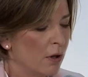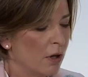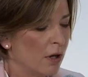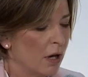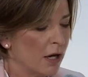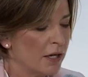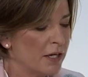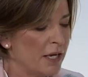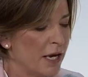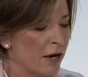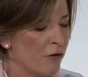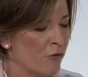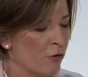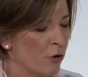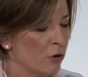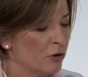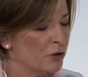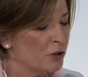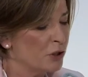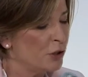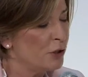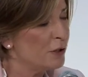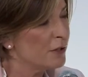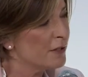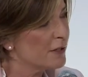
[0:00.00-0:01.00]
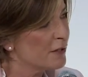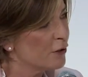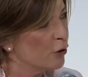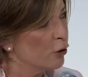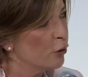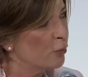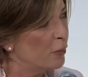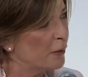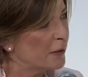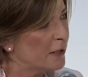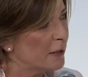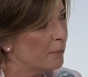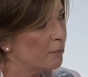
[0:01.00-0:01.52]
A year on, do you
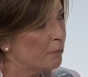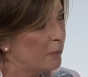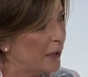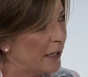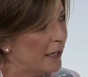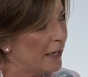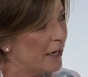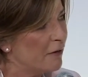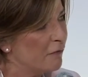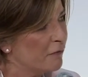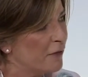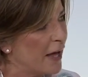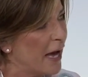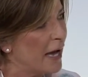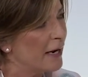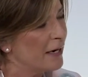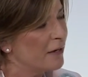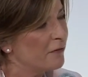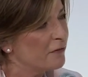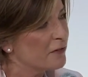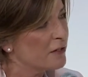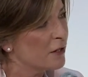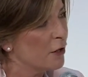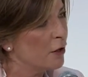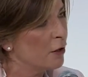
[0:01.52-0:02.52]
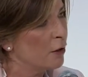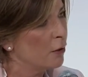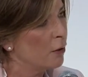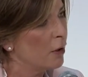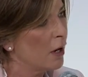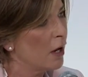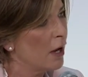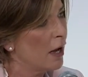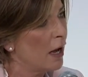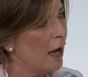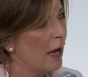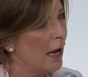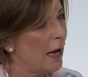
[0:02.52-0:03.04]
still believe that? And if so,
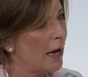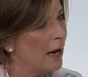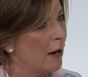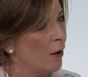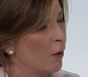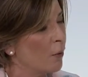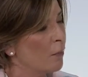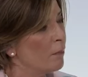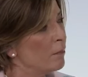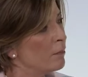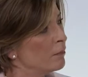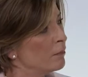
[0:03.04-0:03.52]
how?